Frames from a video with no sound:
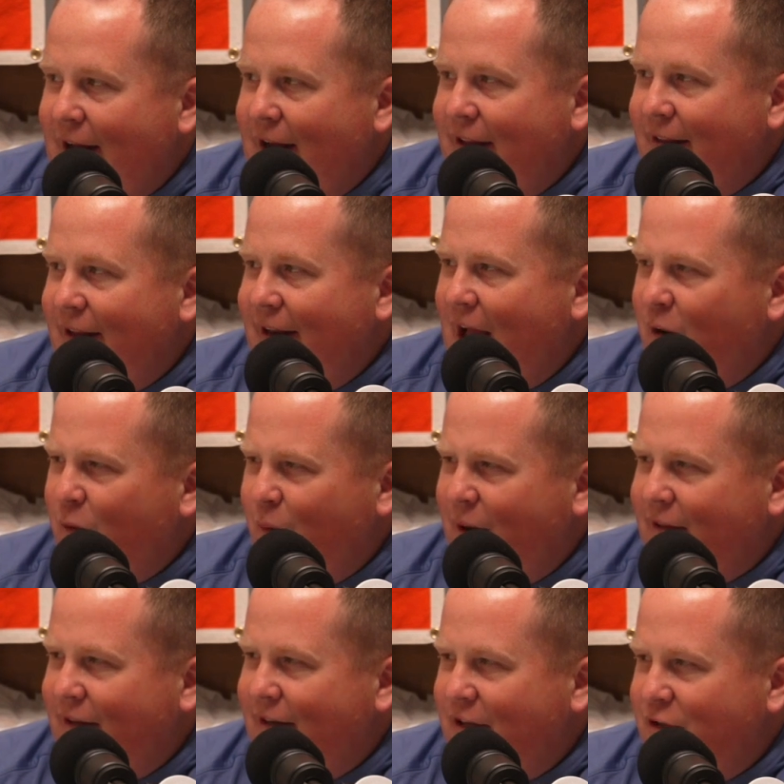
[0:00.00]
And then how
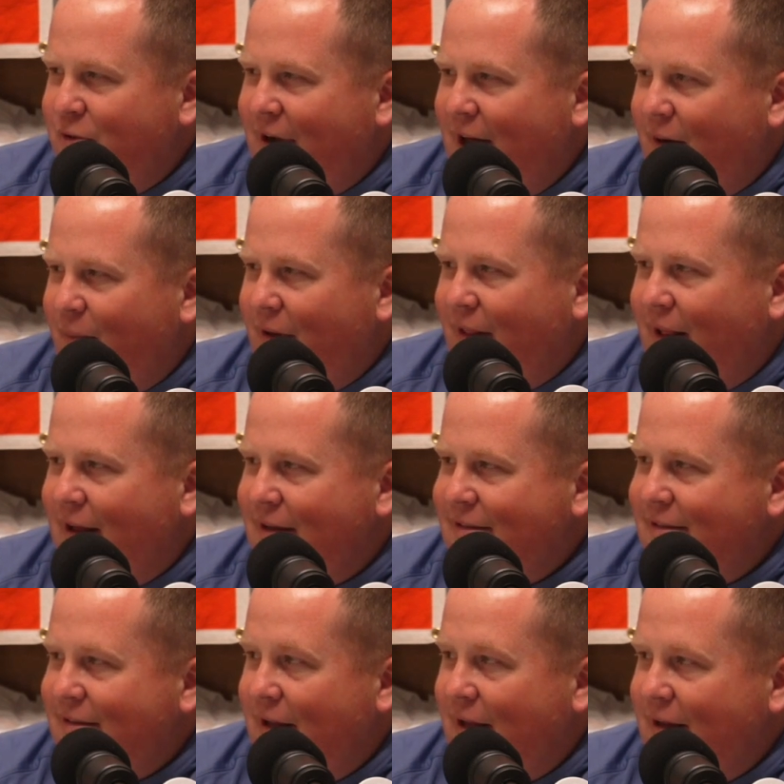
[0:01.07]
quickly did you kind of
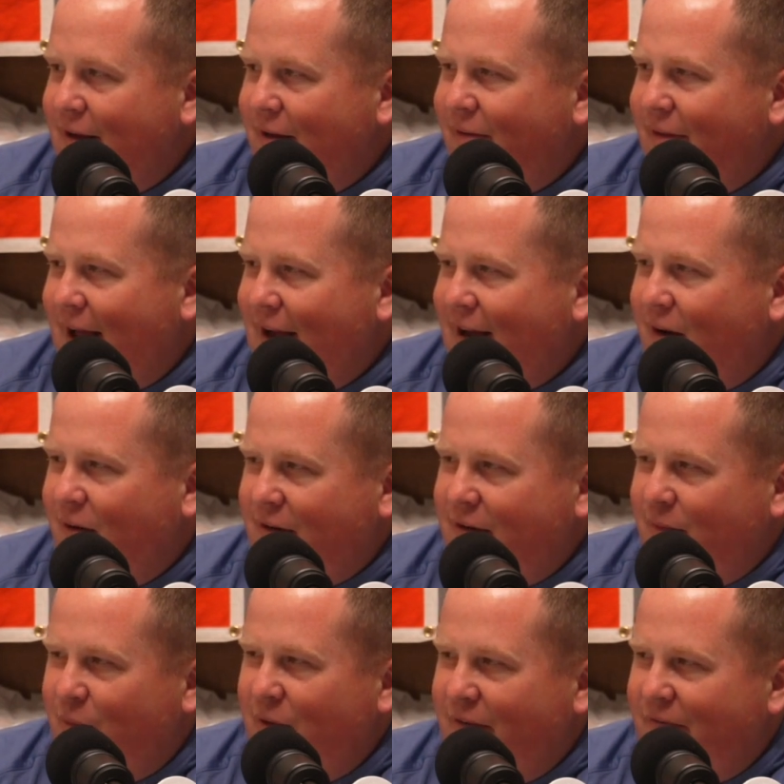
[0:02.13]
realize,
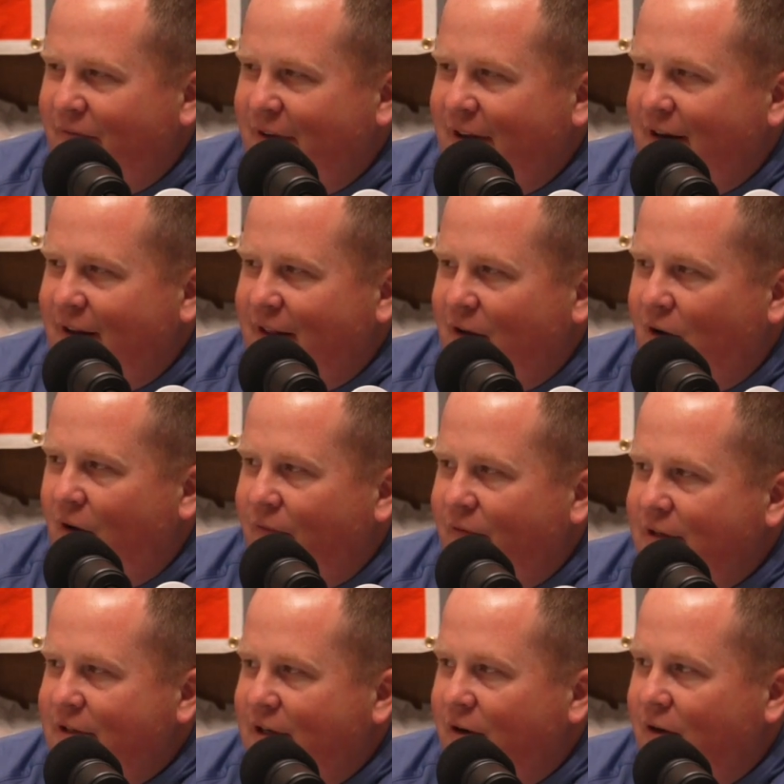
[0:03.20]
could really fit into the
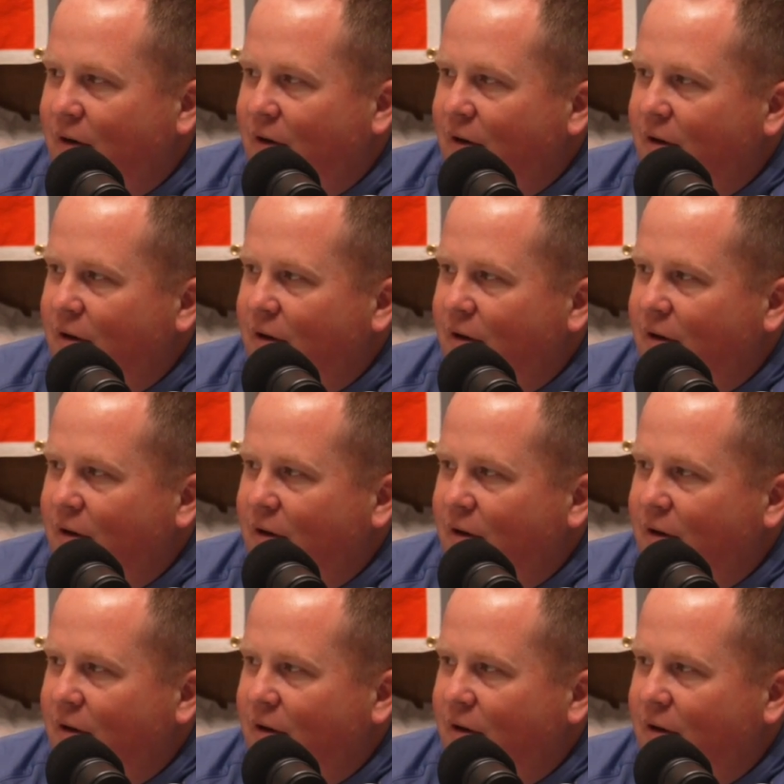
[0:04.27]
offense here?